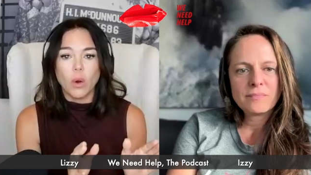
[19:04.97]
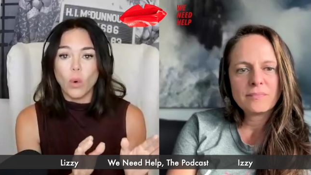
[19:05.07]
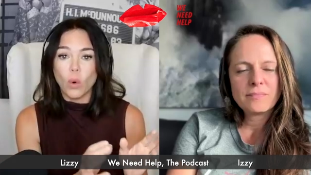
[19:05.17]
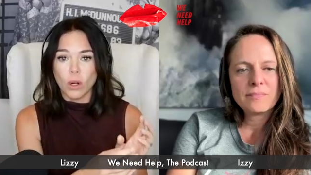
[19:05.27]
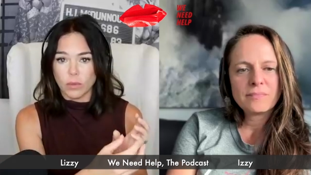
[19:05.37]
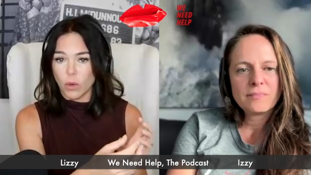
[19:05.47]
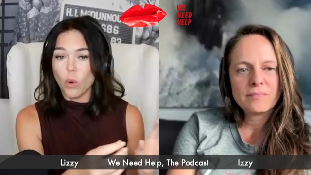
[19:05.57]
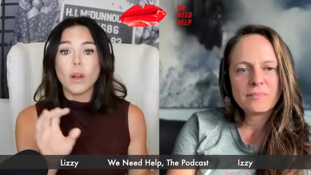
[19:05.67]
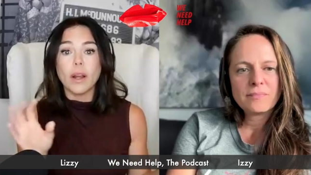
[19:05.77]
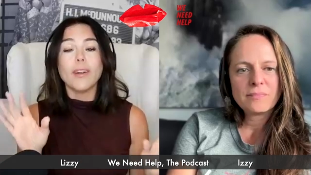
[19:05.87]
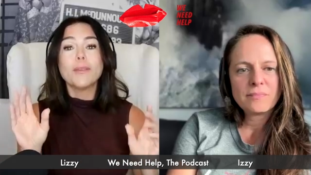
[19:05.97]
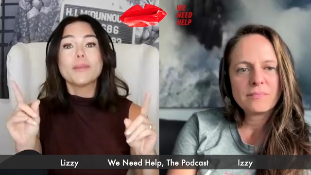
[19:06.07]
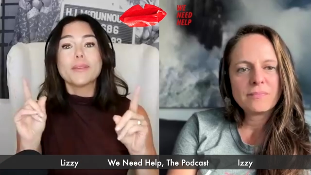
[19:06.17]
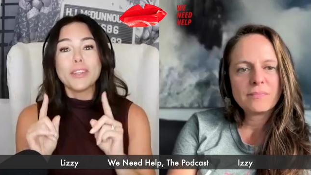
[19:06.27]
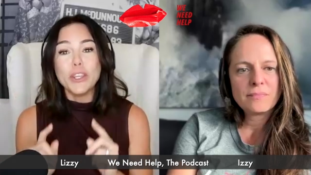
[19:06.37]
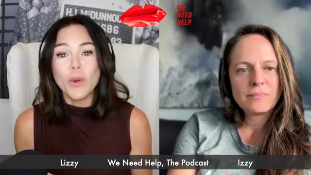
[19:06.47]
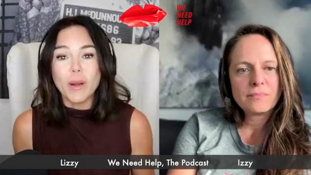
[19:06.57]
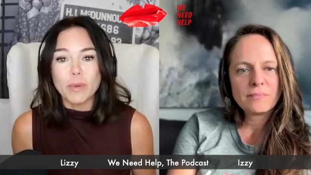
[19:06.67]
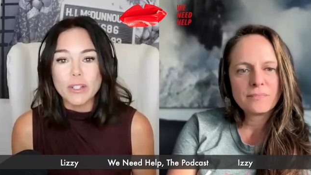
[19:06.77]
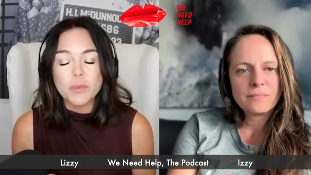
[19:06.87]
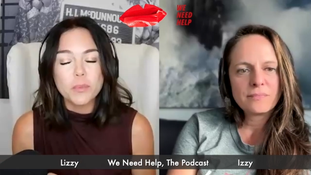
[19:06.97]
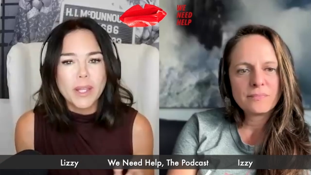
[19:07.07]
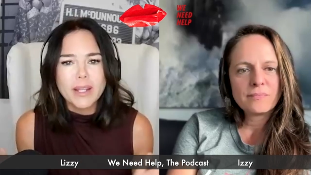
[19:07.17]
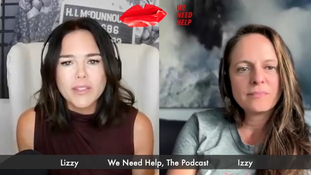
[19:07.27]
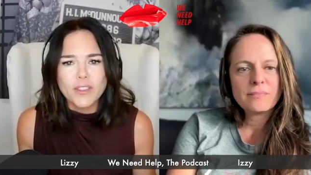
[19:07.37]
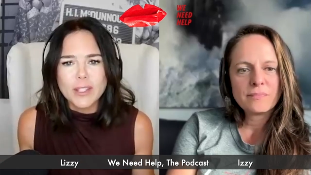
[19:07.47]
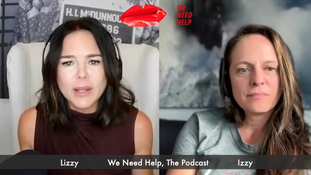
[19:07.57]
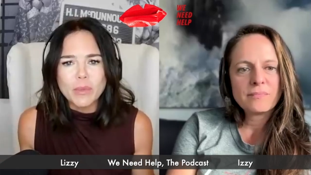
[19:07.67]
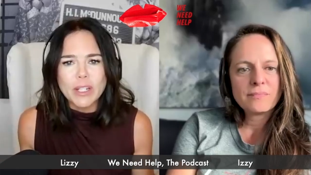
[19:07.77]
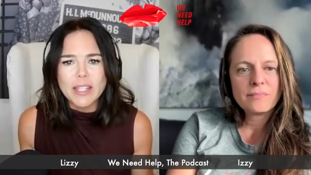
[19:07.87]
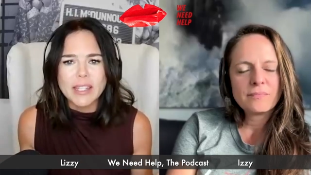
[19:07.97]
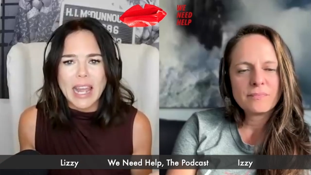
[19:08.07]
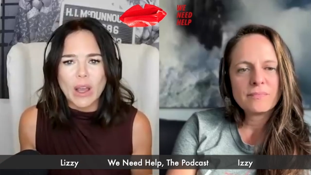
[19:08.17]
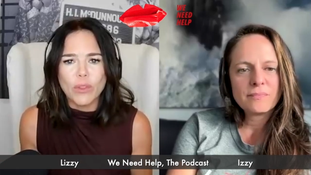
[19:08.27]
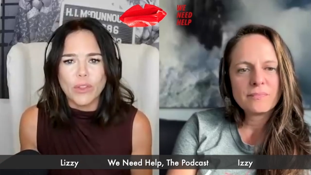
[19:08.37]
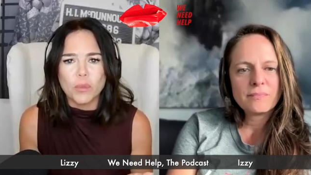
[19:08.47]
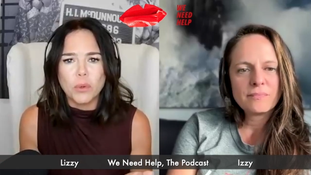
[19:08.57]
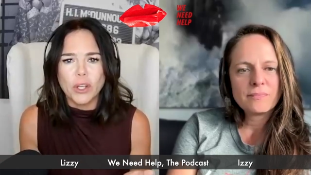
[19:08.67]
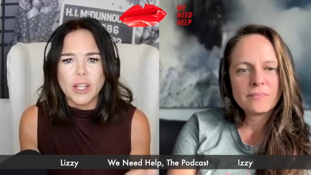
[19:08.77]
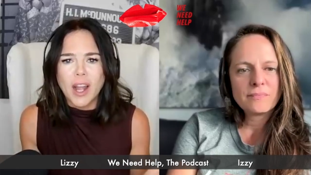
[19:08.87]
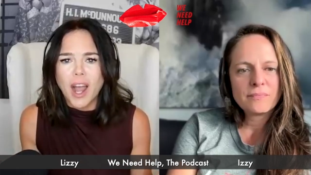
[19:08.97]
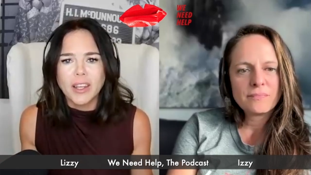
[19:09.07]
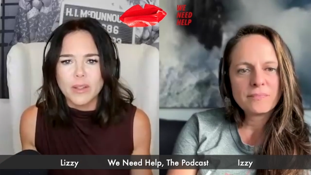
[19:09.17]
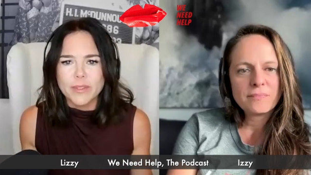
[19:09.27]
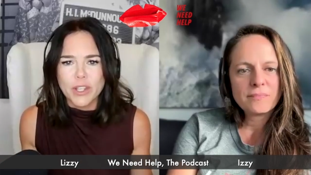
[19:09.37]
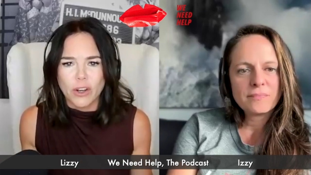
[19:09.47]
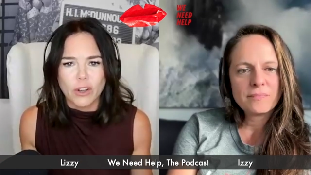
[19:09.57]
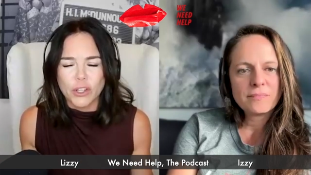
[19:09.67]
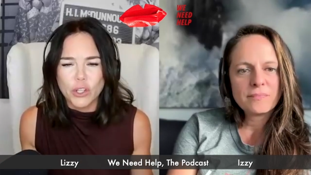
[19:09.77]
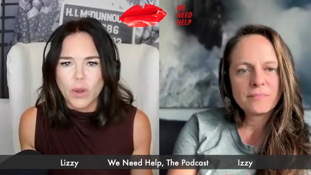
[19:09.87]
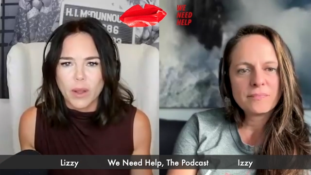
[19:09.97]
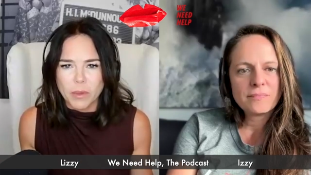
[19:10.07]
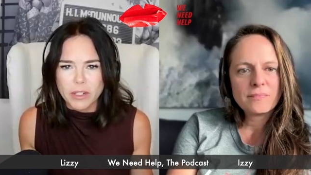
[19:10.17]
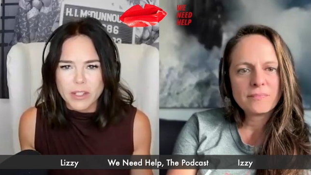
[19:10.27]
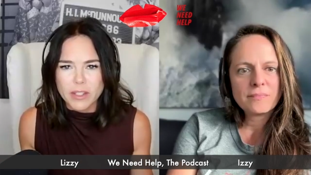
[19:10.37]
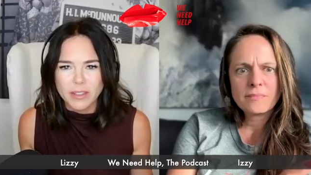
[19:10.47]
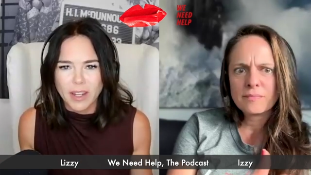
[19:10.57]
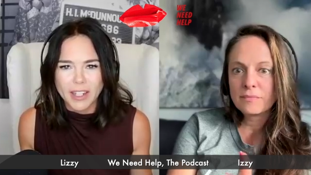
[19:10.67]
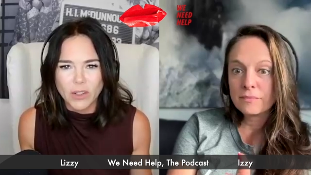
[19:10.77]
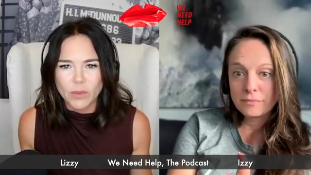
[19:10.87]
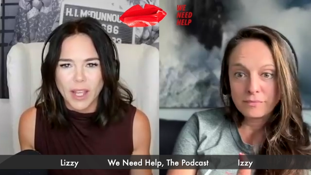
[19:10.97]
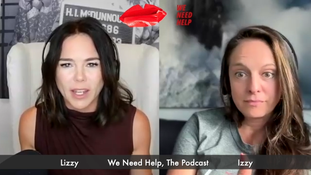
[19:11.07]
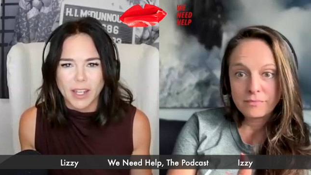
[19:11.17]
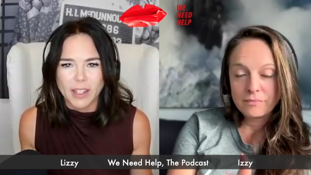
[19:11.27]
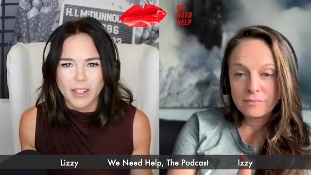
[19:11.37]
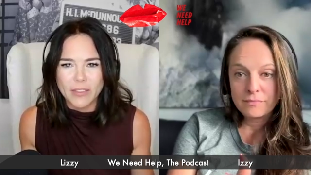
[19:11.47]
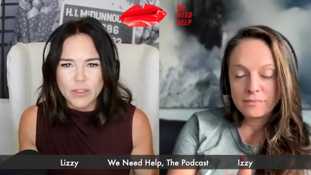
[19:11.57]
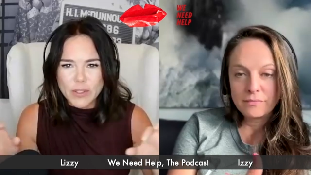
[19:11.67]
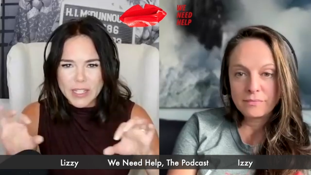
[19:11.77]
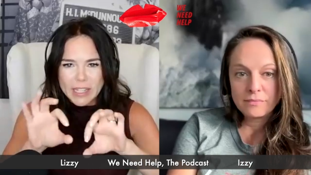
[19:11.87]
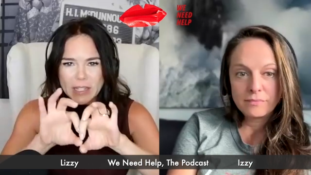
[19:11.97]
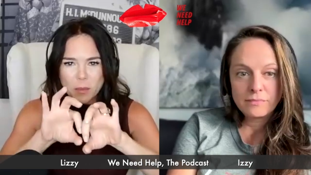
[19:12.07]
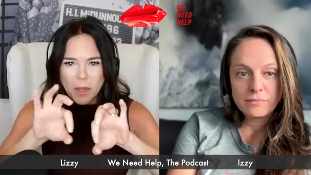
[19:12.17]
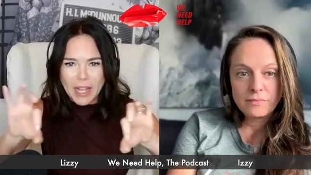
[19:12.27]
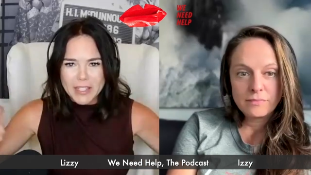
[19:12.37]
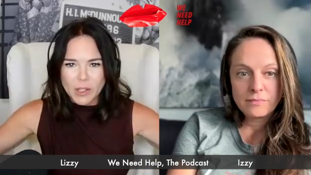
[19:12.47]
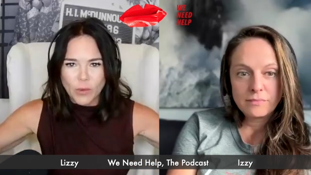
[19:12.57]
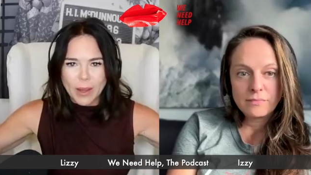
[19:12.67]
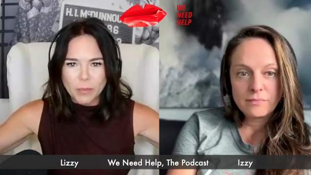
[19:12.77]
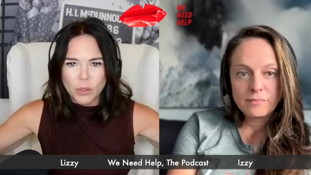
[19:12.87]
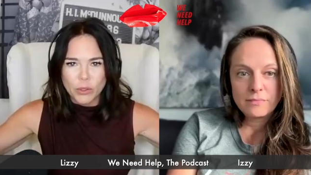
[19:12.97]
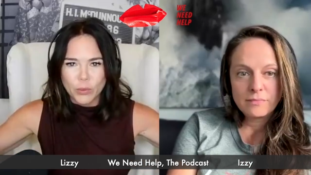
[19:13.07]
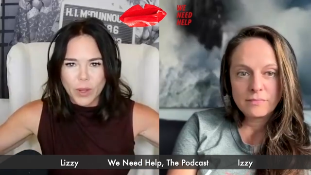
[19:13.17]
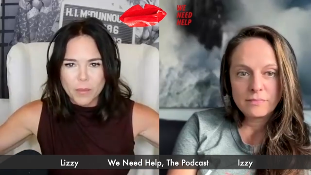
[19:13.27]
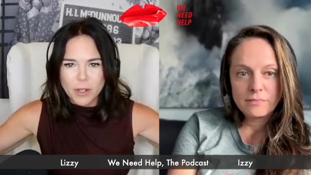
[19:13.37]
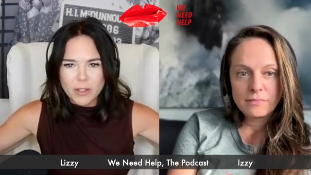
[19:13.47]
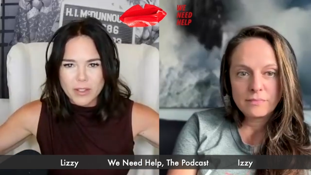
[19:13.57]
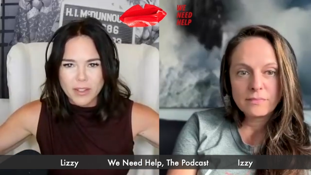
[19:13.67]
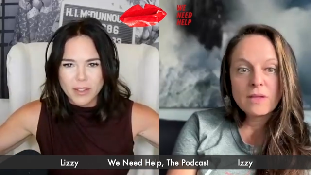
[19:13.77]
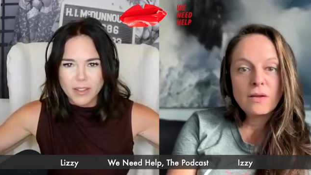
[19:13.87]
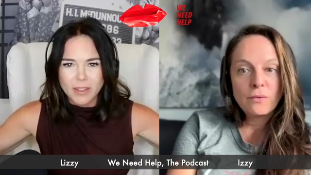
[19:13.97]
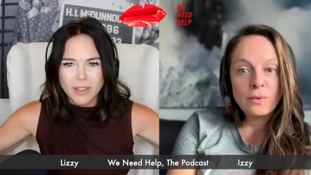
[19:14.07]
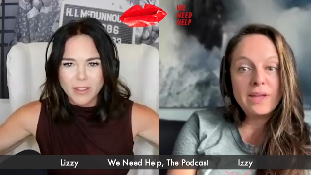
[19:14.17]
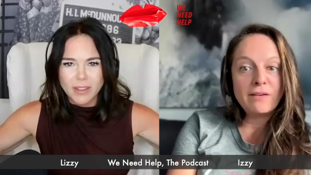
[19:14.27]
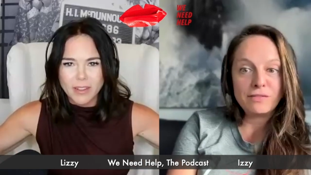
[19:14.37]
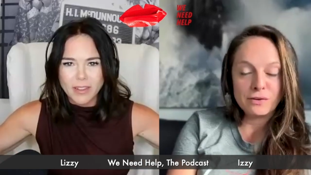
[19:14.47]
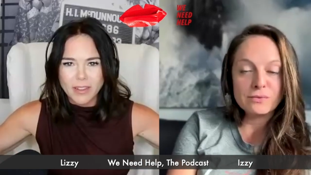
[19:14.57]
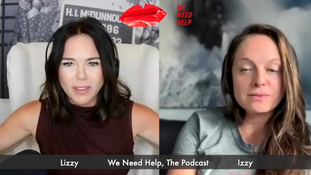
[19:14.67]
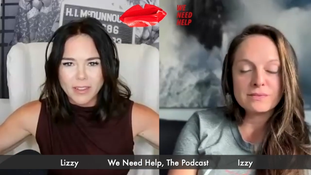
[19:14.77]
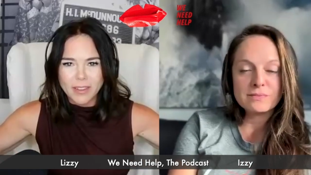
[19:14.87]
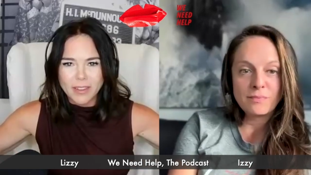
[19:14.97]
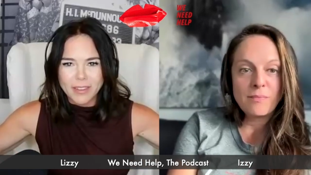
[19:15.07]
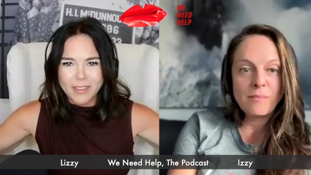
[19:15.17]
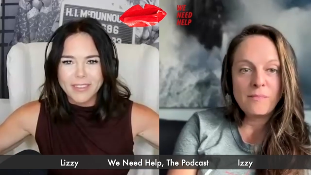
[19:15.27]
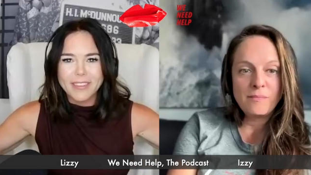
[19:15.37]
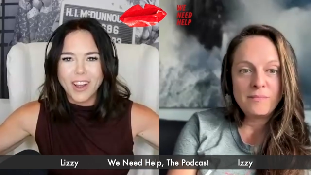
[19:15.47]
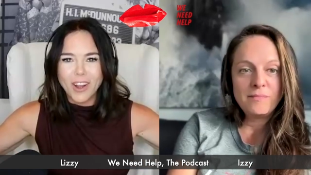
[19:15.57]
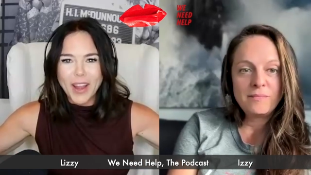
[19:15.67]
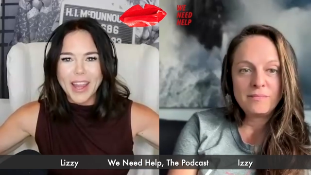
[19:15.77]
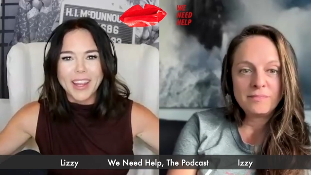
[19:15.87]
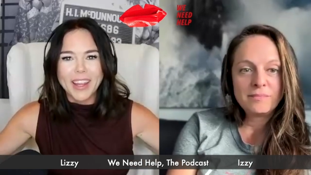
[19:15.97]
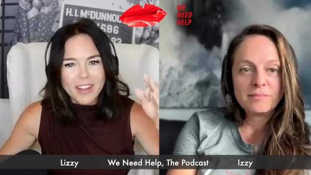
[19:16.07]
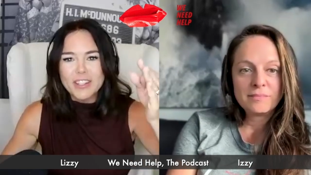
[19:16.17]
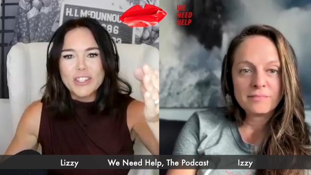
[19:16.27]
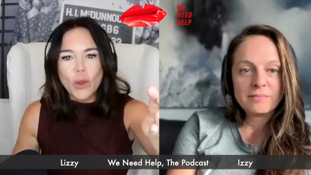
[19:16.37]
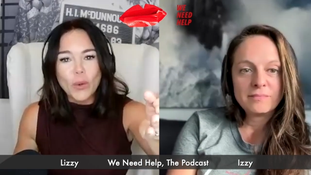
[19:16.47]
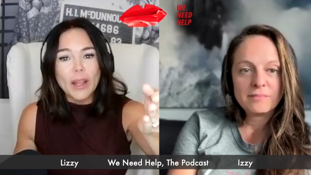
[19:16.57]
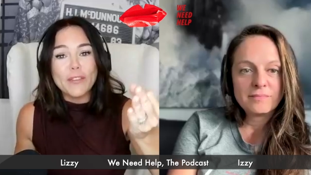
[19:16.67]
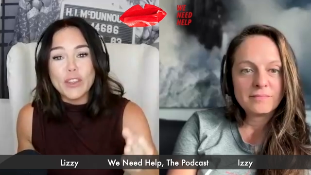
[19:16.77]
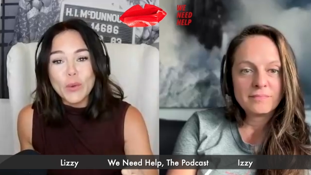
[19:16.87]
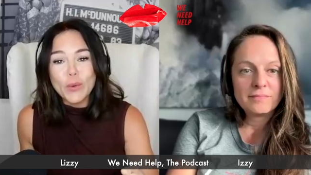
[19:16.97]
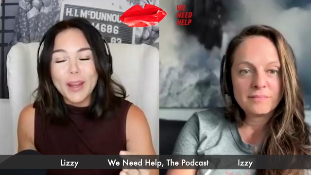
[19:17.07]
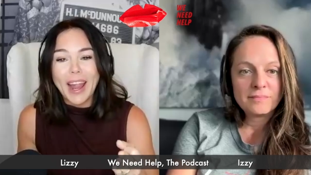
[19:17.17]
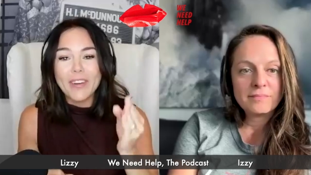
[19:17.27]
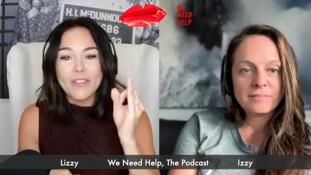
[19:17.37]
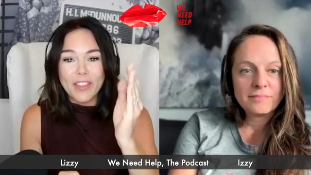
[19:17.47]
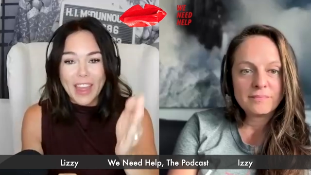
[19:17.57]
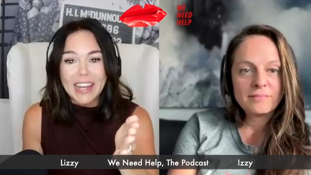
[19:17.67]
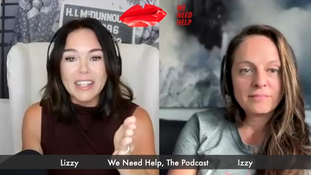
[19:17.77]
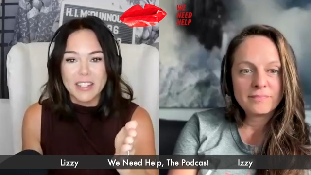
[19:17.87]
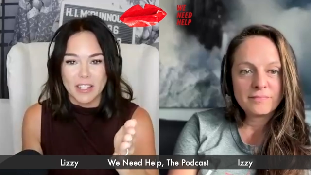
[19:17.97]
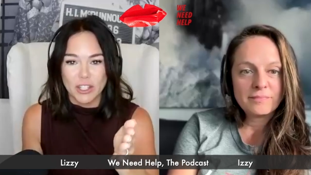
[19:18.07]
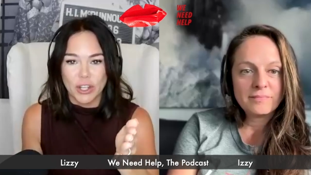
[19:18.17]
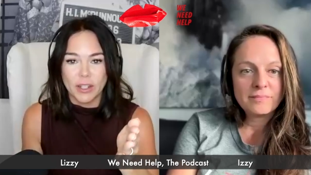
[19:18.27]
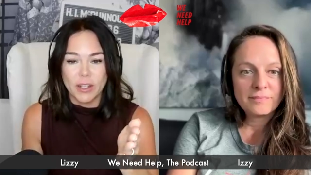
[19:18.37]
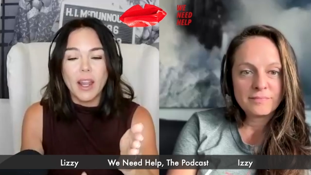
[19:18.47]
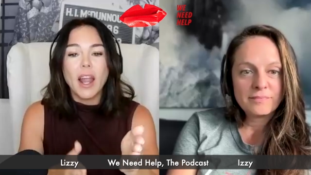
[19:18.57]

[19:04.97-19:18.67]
Speaker 1: or or cucumbers, because for some reason now they're putting condoms on our cucumbers. I don't get it. Have you seen these plastic wrap cucumbers? We have those. Okay. So if you have that decision